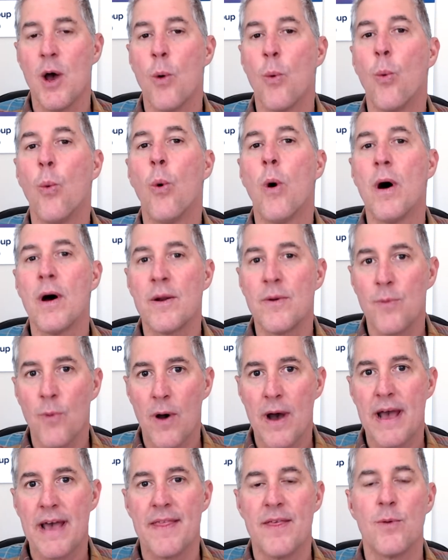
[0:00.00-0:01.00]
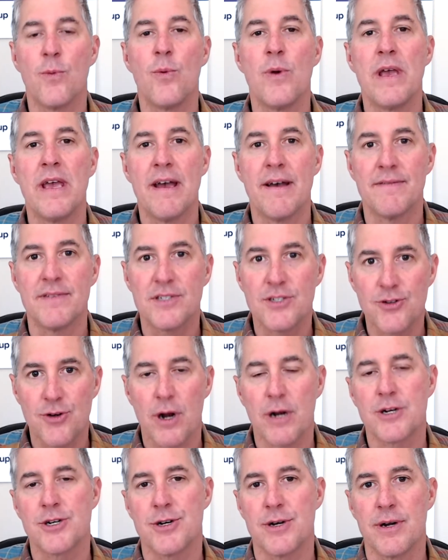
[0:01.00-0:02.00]
One way that we have
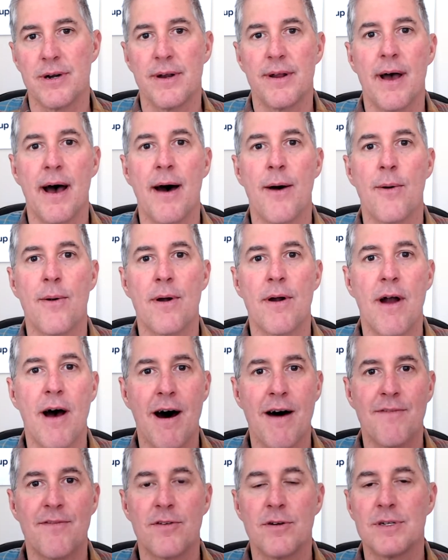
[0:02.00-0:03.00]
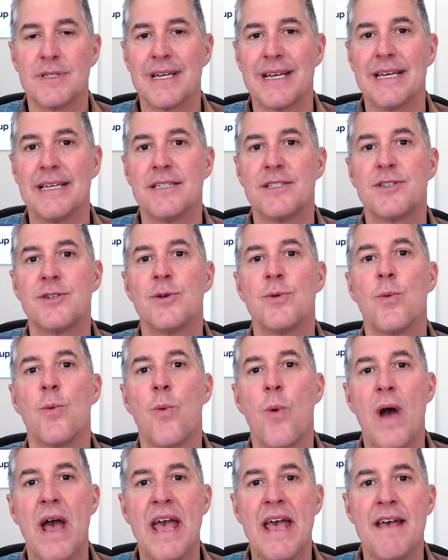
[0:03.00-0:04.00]
structured our offers is to
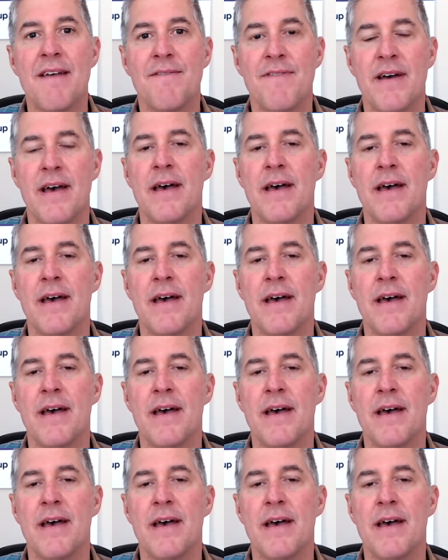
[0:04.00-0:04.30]
waive